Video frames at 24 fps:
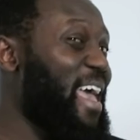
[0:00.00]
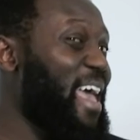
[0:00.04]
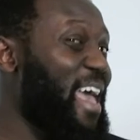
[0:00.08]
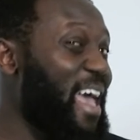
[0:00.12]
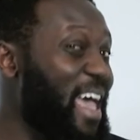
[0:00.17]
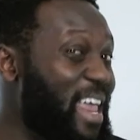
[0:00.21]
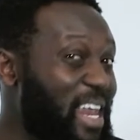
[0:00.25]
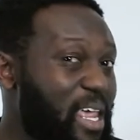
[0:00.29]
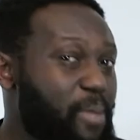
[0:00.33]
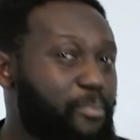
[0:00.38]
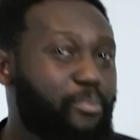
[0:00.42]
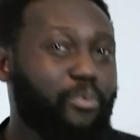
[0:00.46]

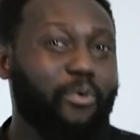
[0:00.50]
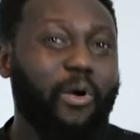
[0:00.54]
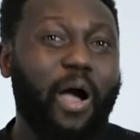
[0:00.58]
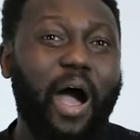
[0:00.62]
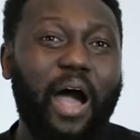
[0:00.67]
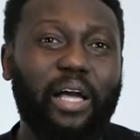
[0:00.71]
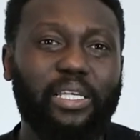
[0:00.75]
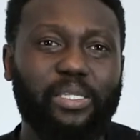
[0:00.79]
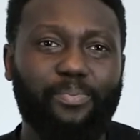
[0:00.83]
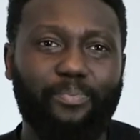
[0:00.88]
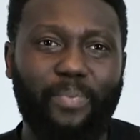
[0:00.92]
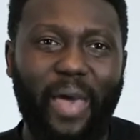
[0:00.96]
Eddie
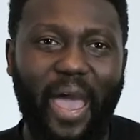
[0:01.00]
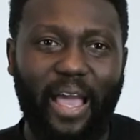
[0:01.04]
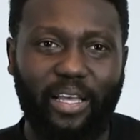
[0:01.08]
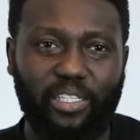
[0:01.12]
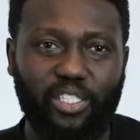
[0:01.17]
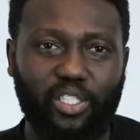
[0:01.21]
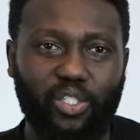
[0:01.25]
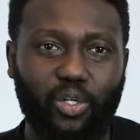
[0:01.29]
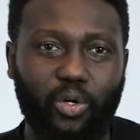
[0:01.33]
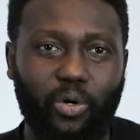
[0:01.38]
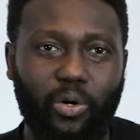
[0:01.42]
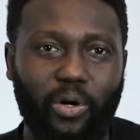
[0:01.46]
Brock's
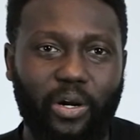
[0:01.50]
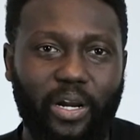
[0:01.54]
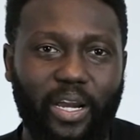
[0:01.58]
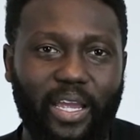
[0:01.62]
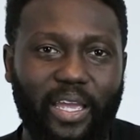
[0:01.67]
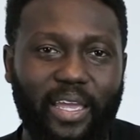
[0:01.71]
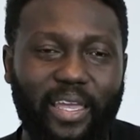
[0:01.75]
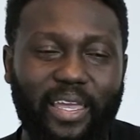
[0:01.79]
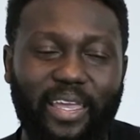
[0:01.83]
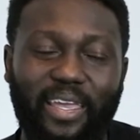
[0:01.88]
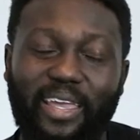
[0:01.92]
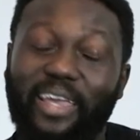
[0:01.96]

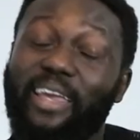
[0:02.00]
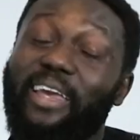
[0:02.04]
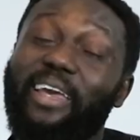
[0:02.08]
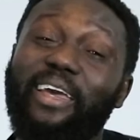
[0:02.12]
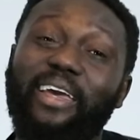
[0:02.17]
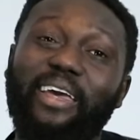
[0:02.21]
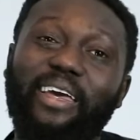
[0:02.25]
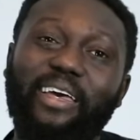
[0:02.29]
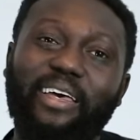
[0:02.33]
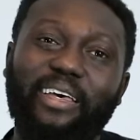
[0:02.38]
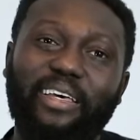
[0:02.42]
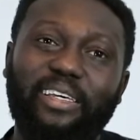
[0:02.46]
backstory
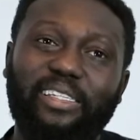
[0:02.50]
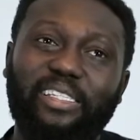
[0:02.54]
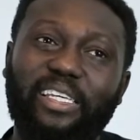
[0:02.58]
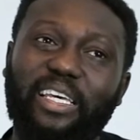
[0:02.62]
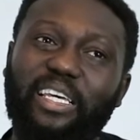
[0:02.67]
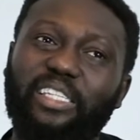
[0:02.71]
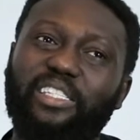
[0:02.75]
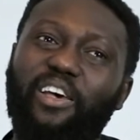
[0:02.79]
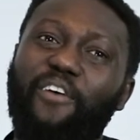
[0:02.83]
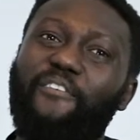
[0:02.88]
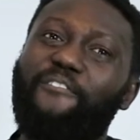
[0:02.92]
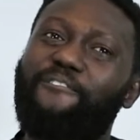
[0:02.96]
is
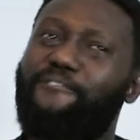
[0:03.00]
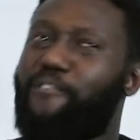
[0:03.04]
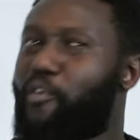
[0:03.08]
he's a